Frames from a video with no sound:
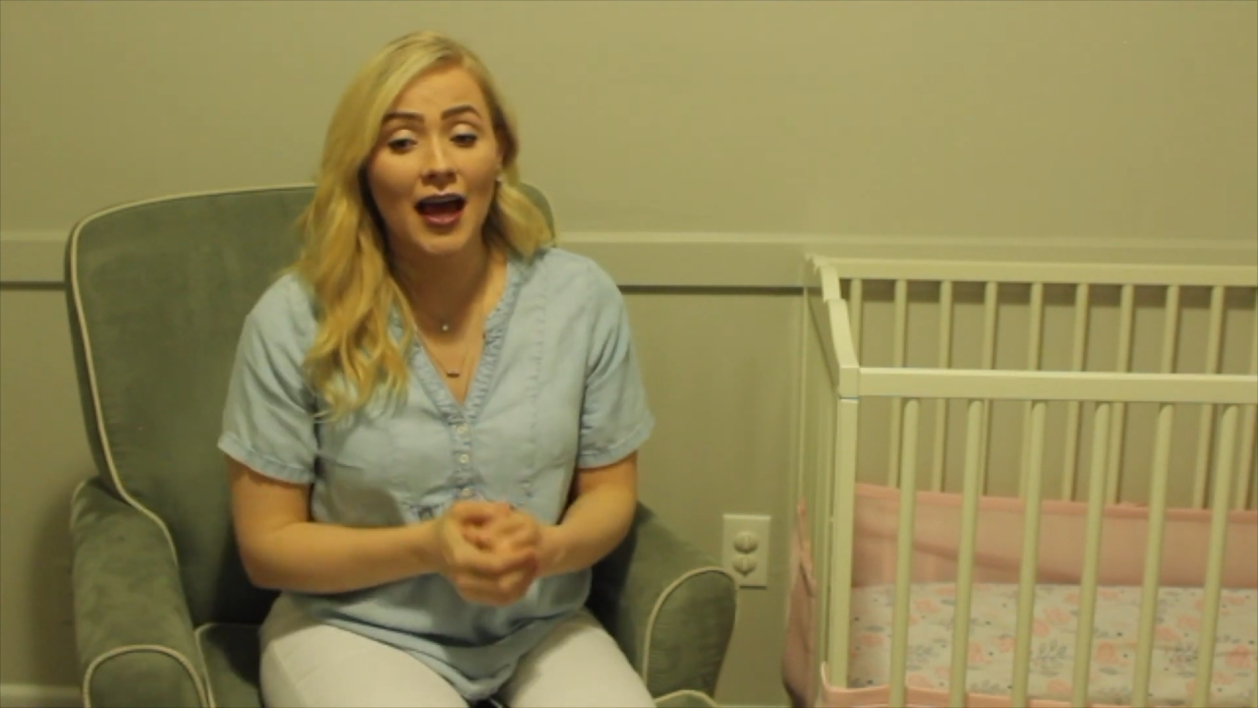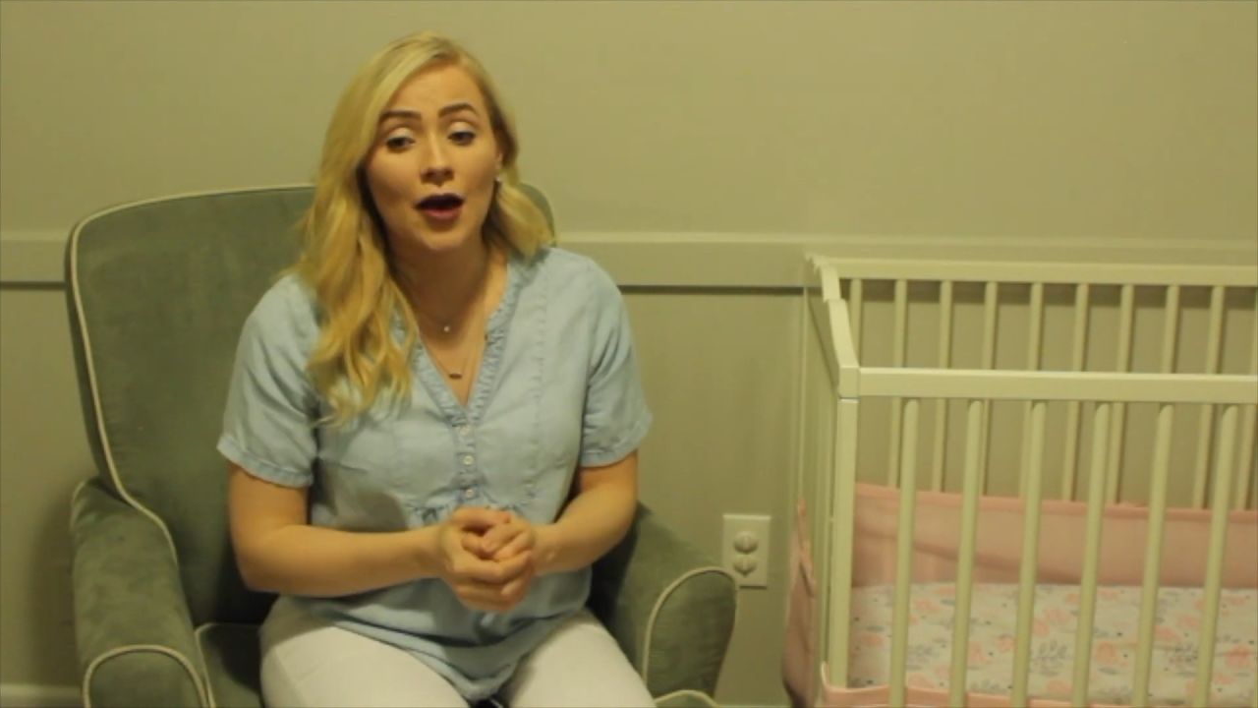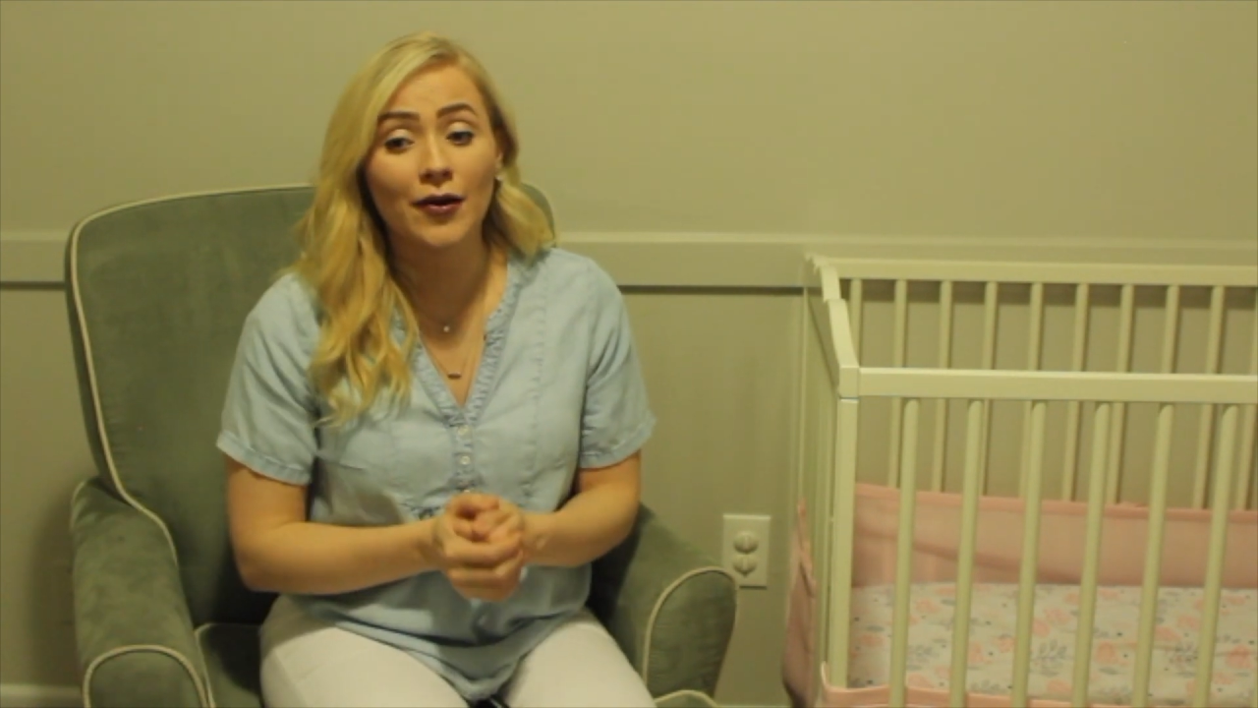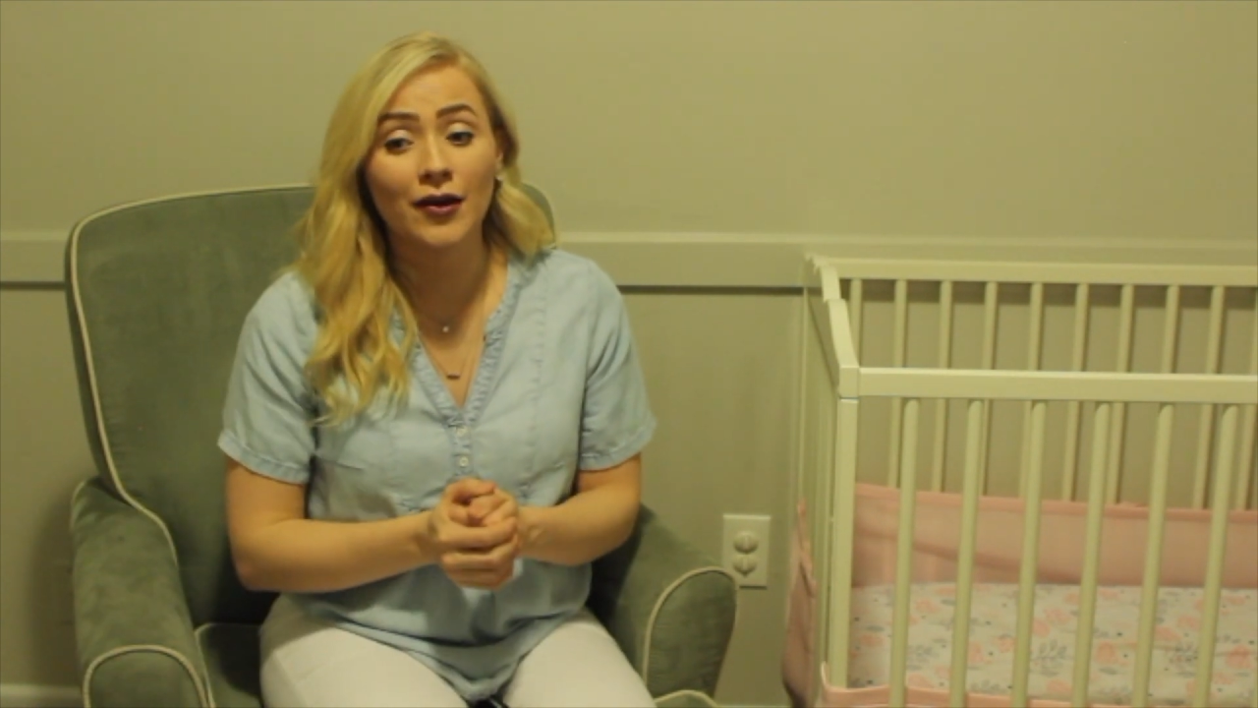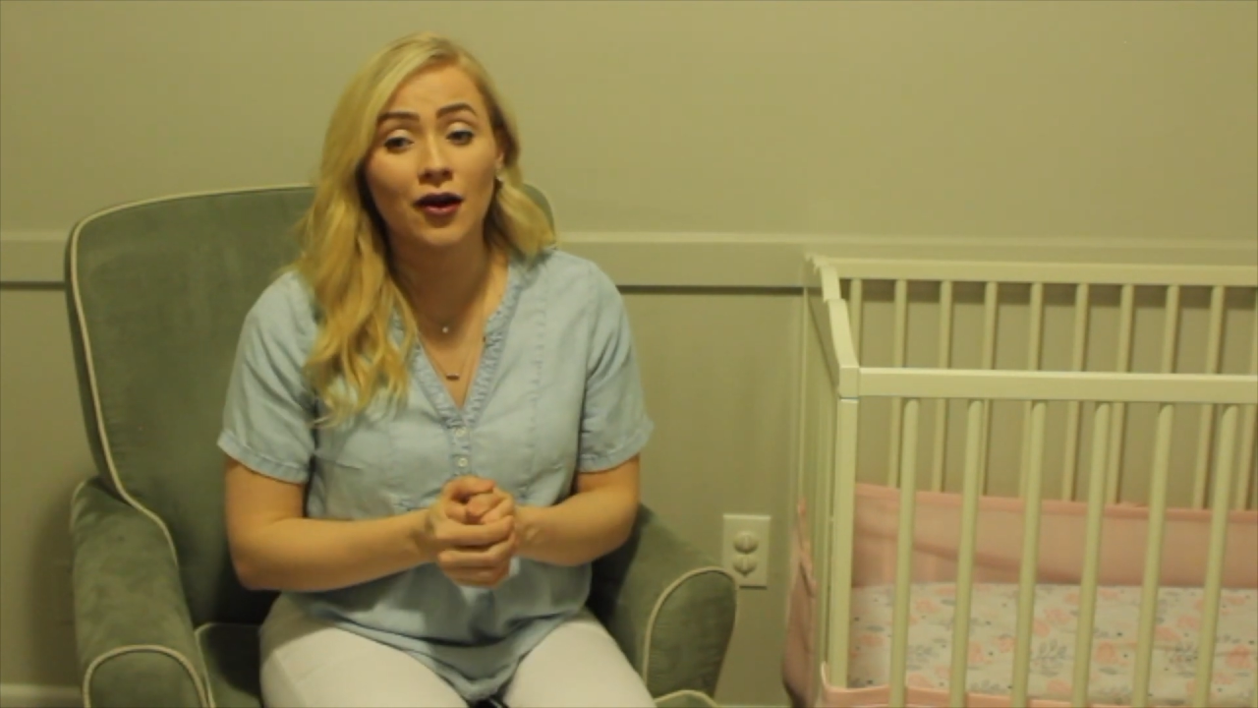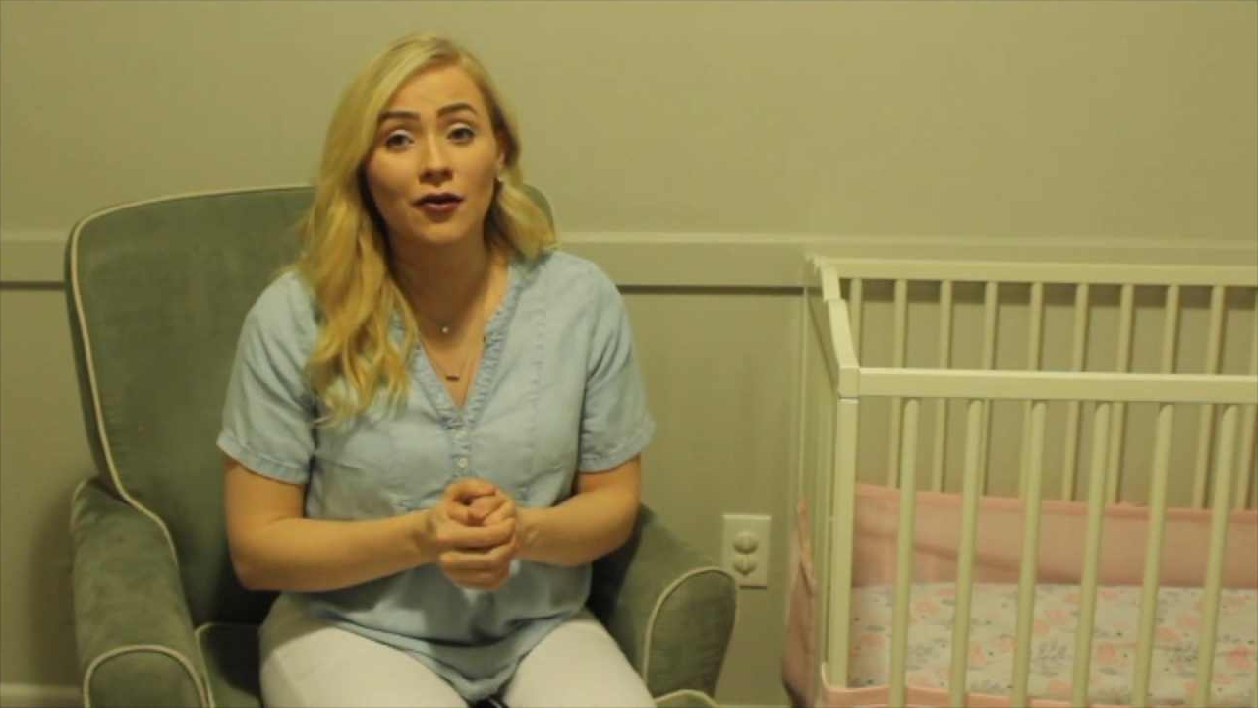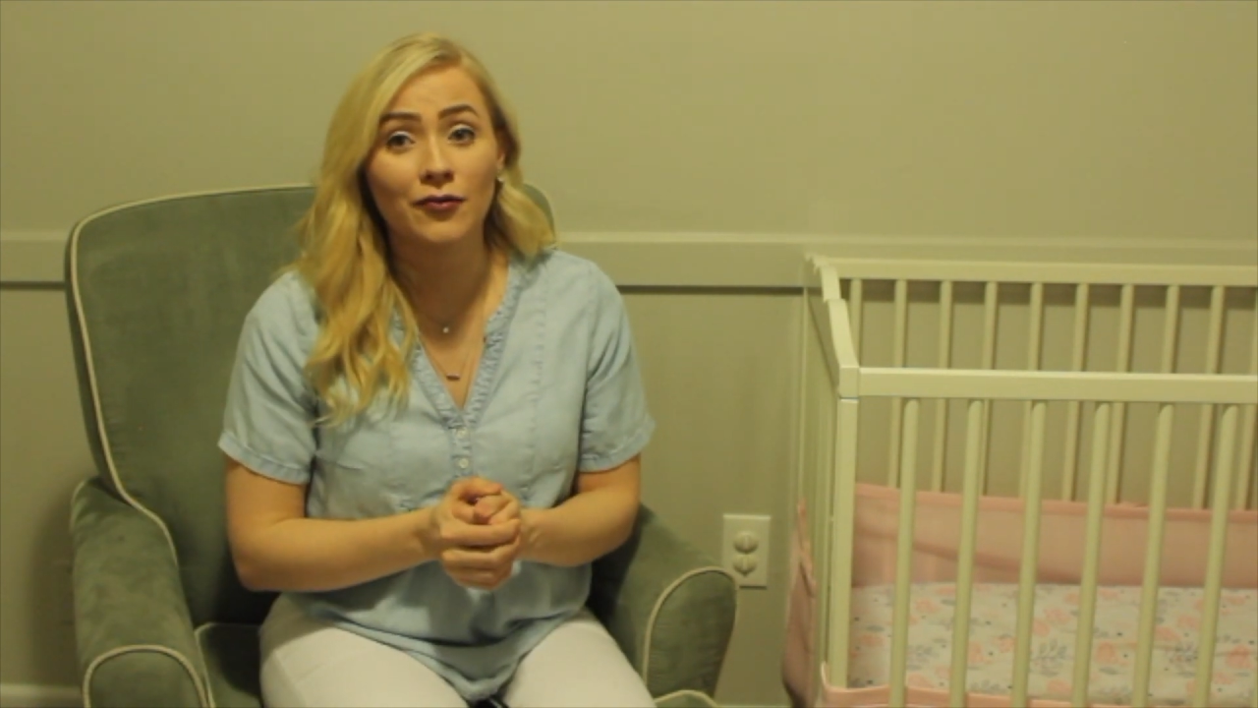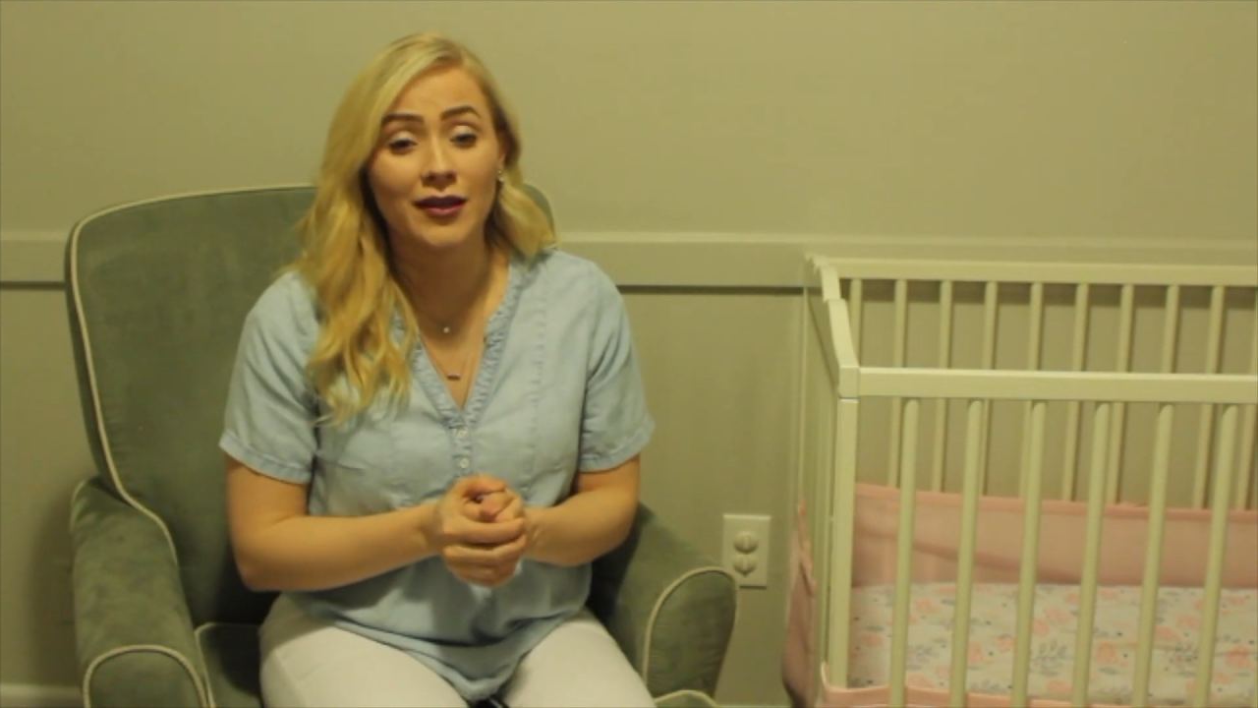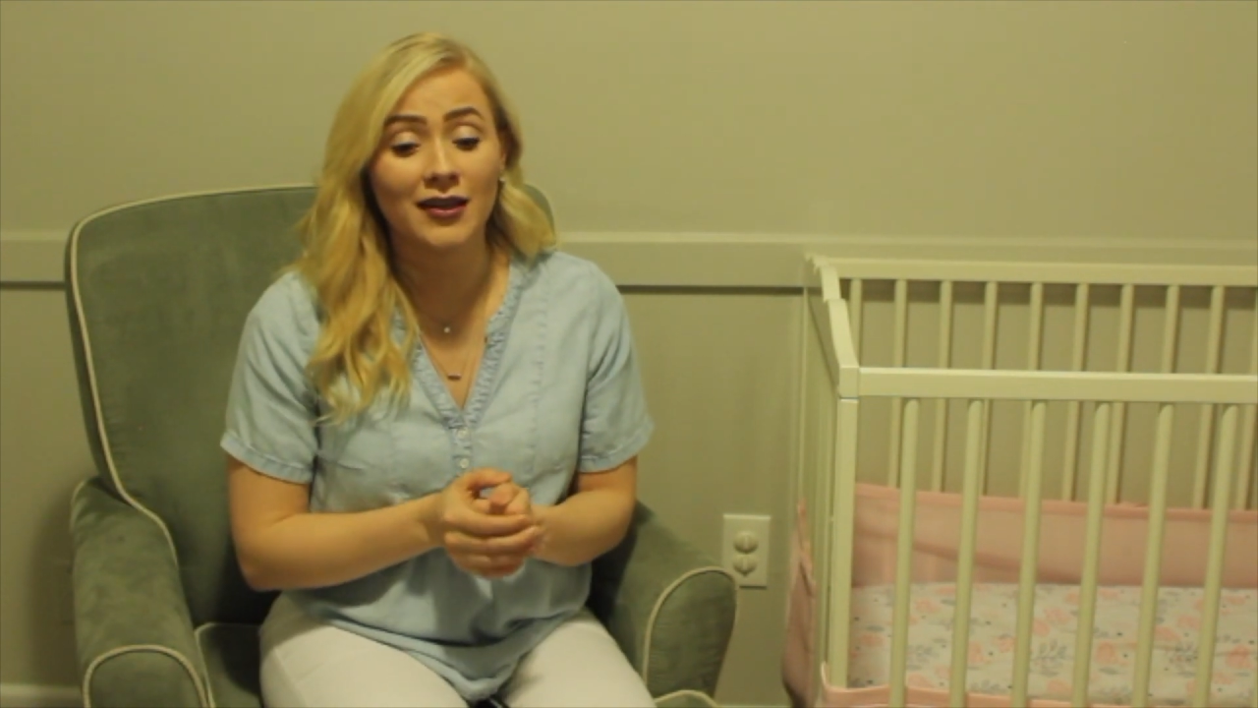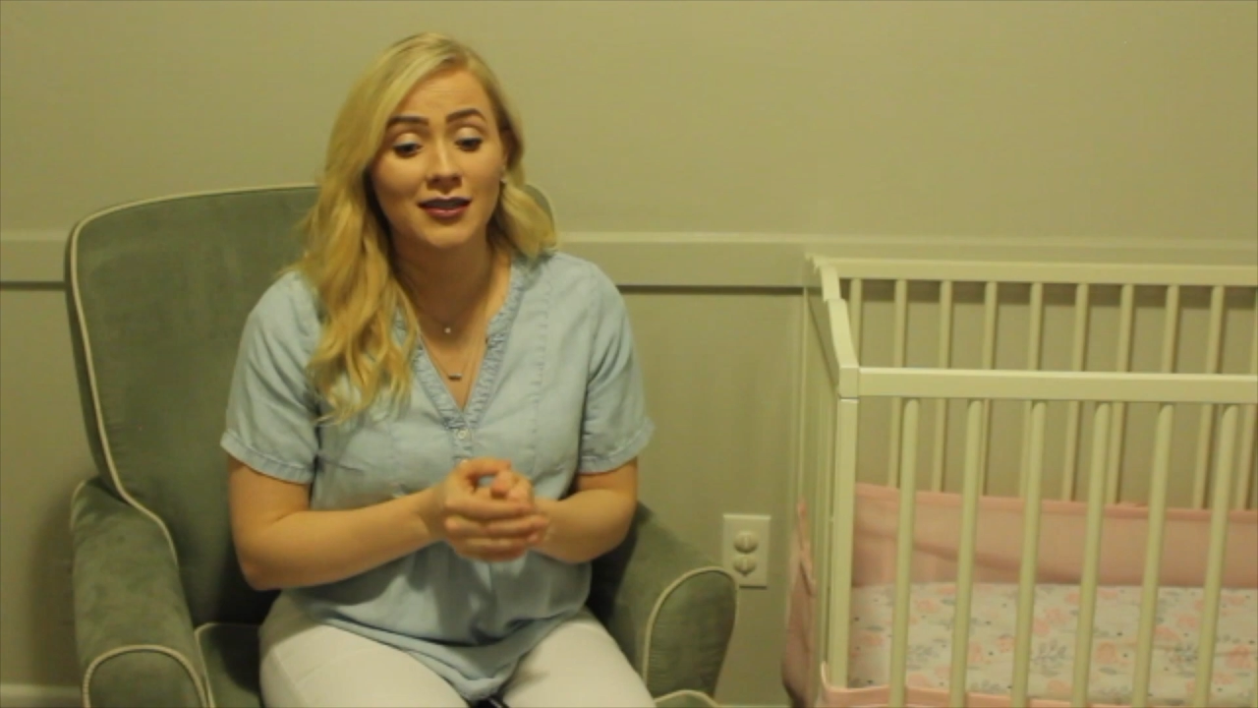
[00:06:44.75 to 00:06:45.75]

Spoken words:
how it got with